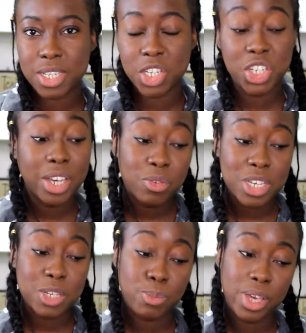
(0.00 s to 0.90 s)
The chicken
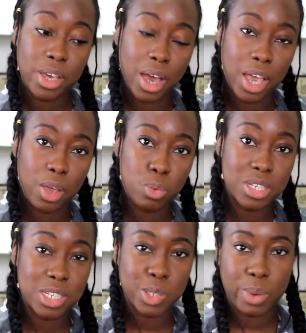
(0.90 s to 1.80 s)
recipe, I
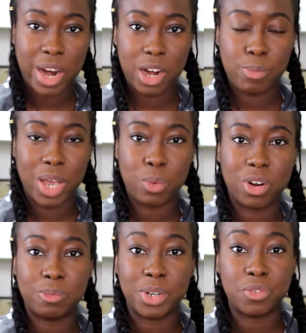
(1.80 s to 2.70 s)
was inspired by one
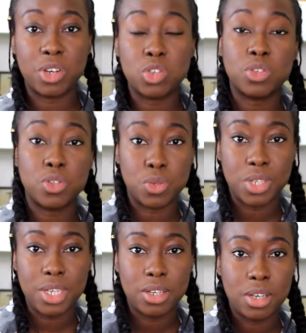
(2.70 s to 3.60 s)
of my friends,
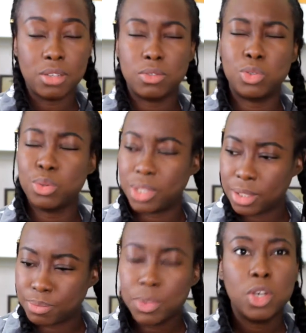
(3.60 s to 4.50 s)
Tutti Toots.
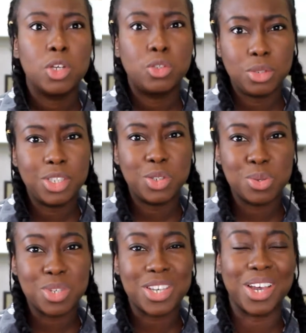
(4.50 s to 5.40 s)

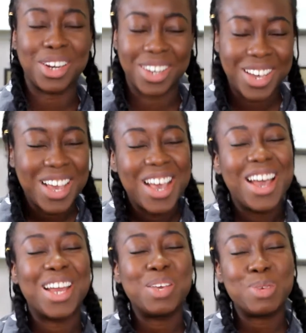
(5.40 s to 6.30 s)

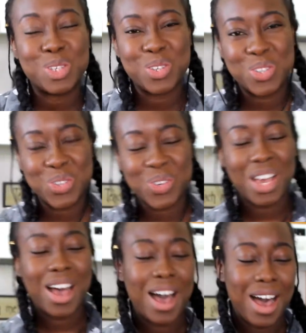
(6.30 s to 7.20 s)
Her name is Tutu.
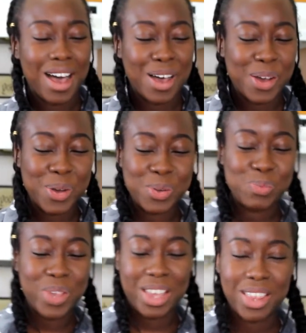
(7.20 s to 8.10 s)

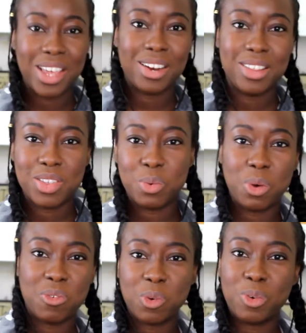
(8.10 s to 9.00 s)
And then the
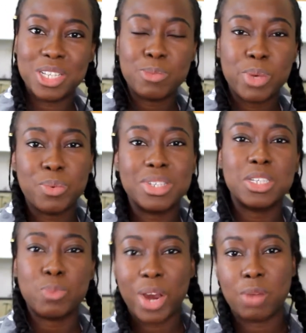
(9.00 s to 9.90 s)
waffle recipe was
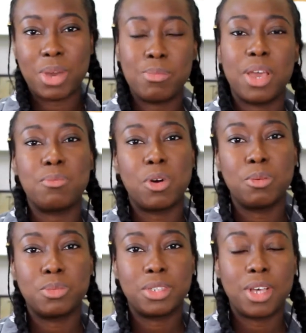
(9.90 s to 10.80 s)
inspired by my
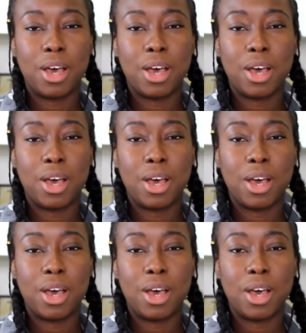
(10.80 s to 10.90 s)
mom's